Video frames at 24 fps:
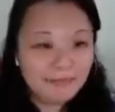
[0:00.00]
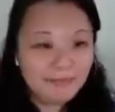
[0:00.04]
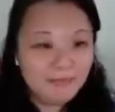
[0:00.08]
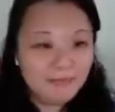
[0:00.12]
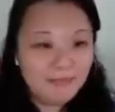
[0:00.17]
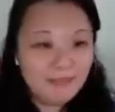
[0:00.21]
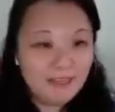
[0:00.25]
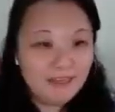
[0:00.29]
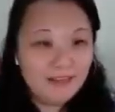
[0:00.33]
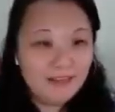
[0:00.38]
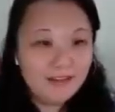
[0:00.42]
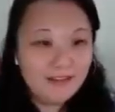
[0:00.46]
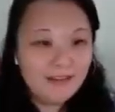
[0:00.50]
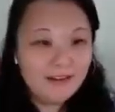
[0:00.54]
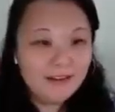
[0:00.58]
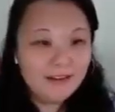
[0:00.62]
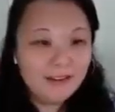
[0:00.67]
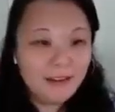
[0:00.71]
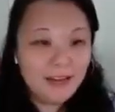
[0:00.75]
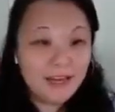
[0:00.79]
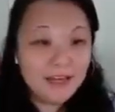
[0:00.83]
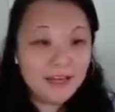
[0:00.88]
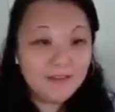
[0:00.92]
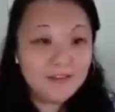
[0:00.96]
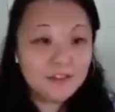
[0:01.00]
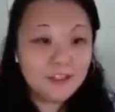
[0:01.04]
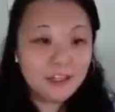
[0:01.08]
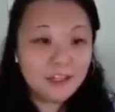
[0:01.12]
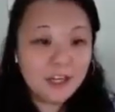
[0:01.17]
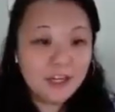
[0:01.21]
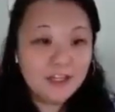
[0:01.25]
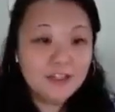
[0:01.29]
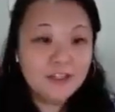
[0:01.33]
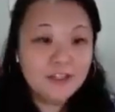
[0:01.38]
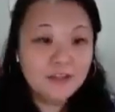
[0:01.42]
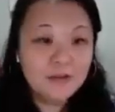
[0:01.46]

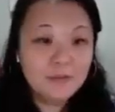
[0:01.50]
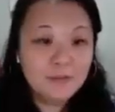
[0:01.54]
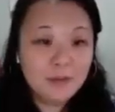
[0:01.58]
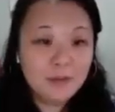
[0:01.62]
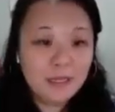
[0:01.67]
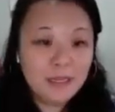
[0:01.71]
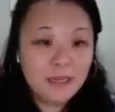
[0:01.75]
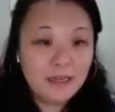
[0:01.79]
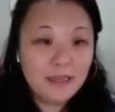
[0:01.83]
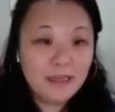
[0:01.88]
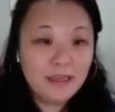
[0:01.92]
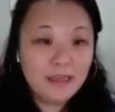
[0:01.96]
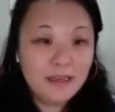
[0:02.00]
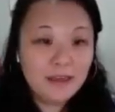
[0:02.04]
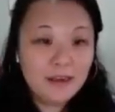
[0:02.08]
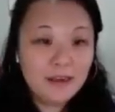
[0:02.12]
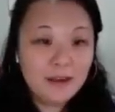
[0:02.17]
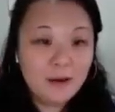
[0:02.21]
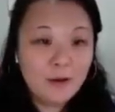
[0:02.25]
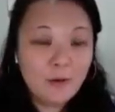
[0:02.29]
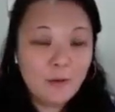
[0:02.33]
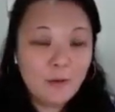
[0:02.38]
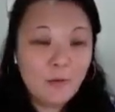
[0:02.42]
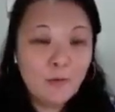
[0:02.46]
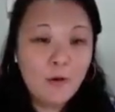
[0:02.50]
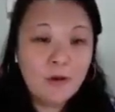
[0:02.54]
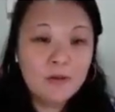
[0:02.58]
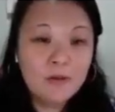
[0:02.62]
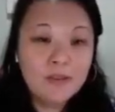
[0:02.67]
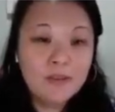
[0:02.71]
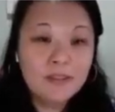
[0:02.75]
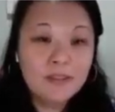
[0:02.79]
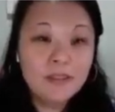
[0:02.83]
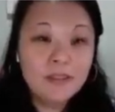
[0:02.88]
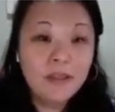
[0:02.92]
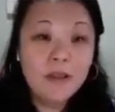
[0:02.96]
Their lives
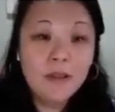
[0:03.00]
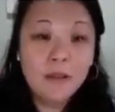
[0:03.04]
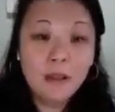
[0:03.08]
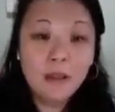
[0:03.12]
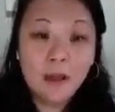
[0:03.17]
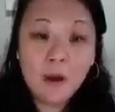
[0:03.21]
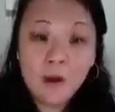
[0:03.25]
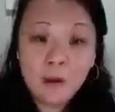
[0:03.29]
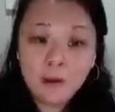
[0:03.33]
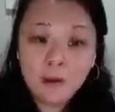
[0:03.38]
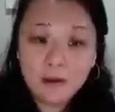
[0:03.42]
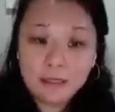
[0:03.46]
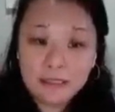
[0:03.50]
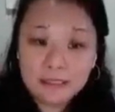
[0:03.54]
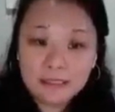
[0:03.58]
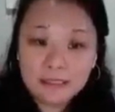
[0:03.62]
changed completely